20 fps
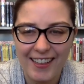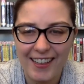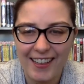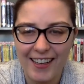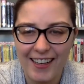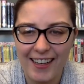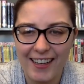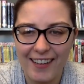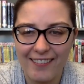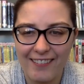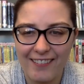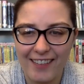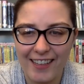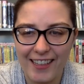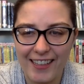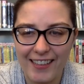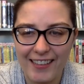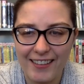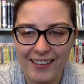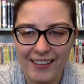All
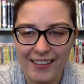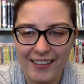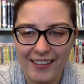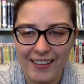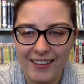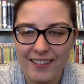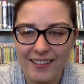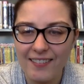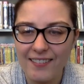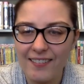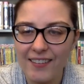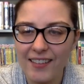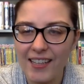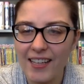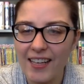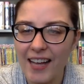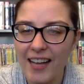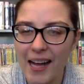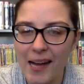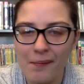right.
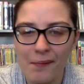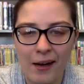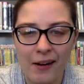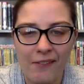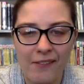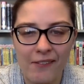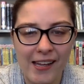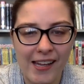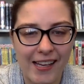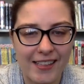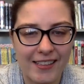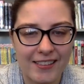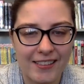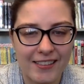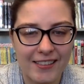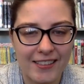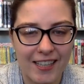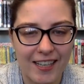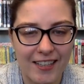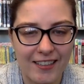Well, how about we get
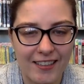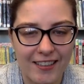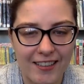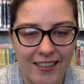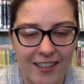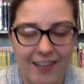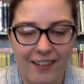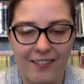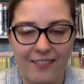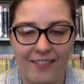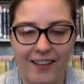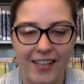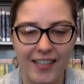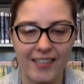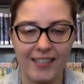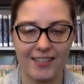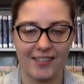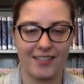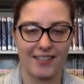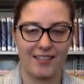started? All right.
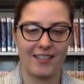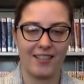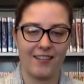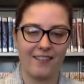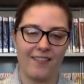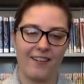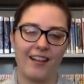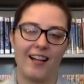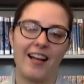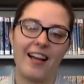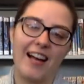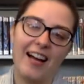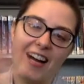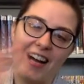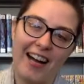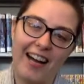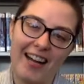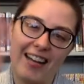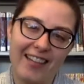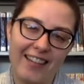So,
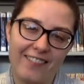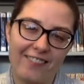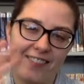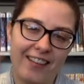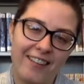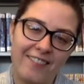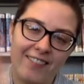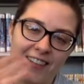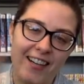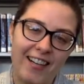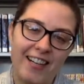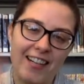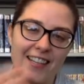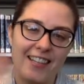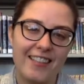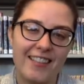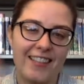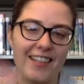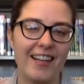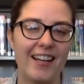hi
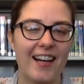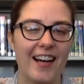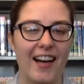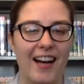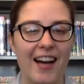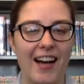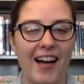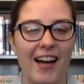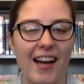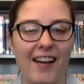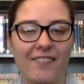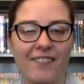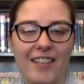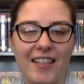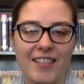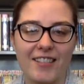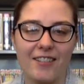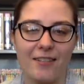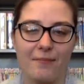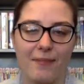everyone. I'm
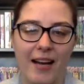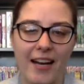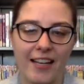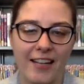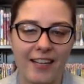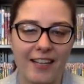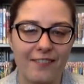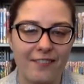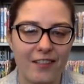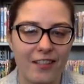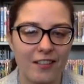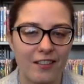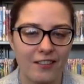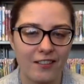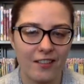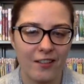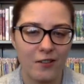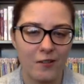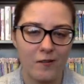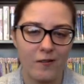Miss Rebecca. If you don't
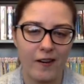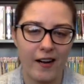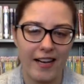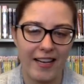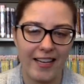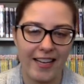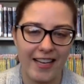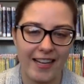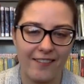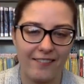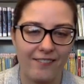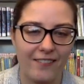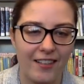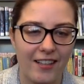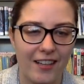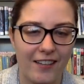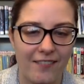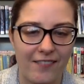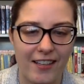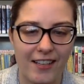know who I am, I
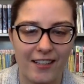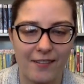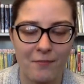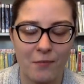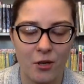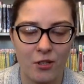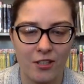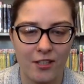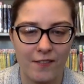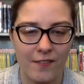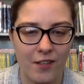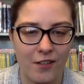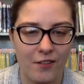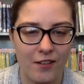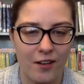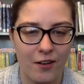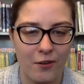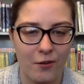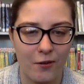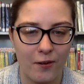think most of you
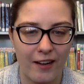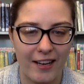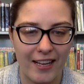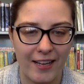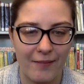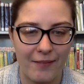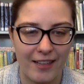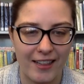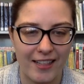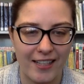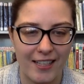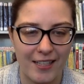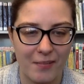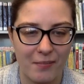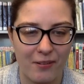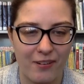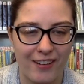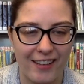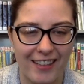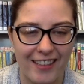know who I am at this
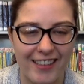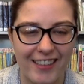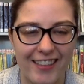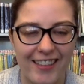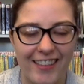point.